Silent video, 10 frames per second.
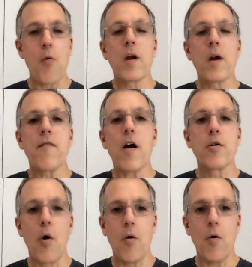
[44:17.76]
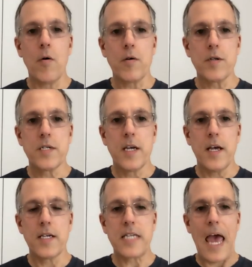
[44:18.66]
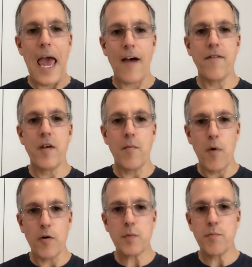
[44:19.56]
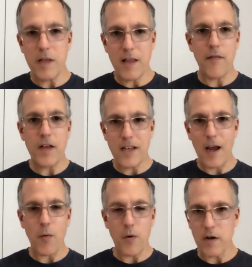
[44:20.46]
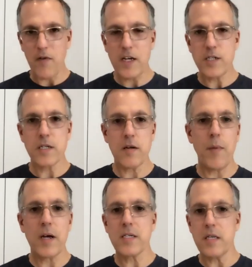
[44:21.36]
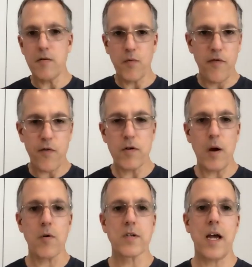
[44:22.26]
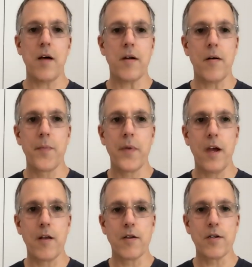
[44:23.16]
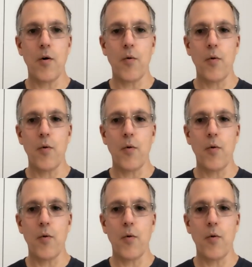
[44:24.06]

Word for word: of our goals is to have the most beloved network of agents amongst the referral networks out there. And so,